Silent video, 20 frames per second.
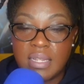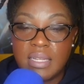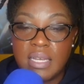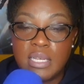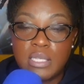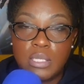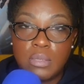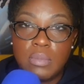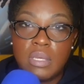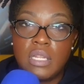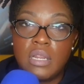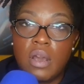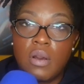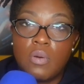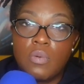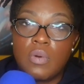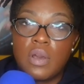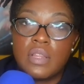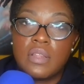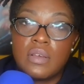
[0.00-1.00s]
That lets me
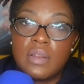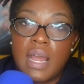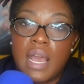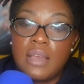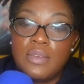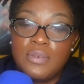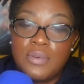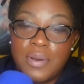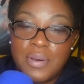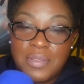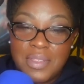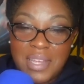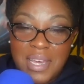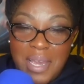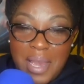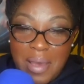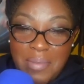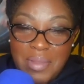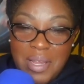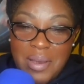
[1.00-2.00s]
know whether or not you're going to
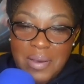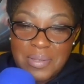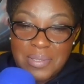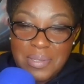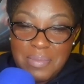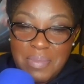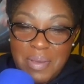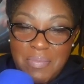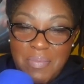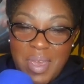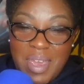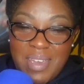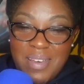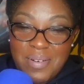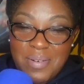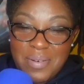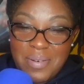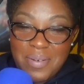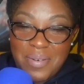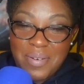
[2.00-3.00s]
think I'm the ultimate
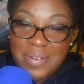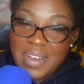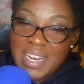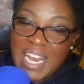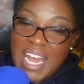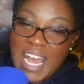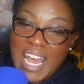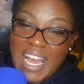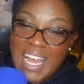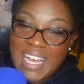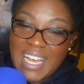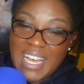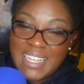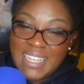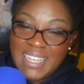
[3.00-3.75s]
male or not.